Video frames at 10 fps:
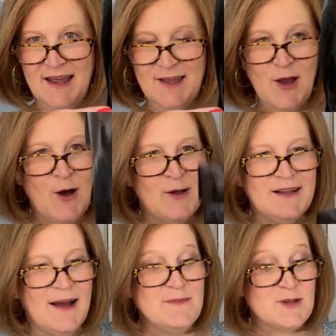Y'all,
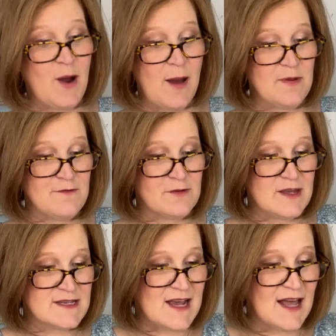I'm so happy for
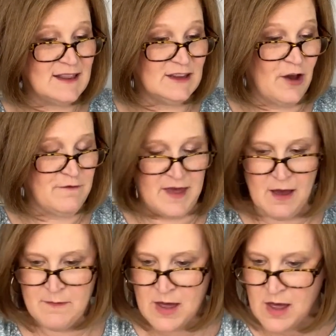these. I love
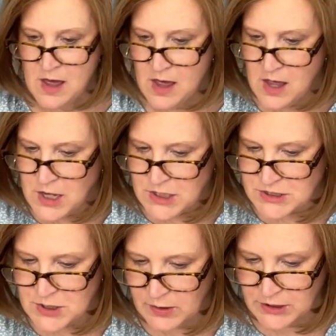them.
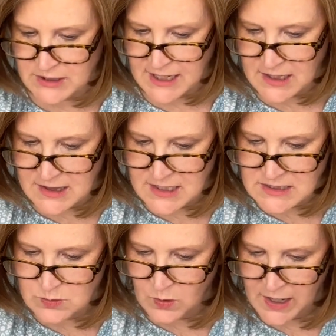So it looks like
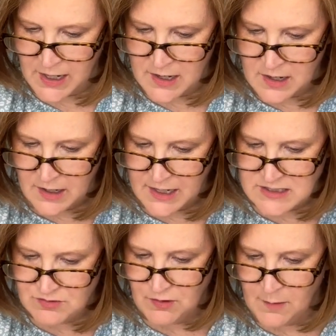this one
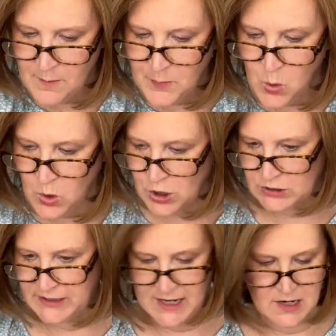is from
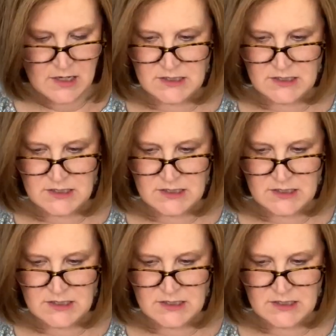Portland.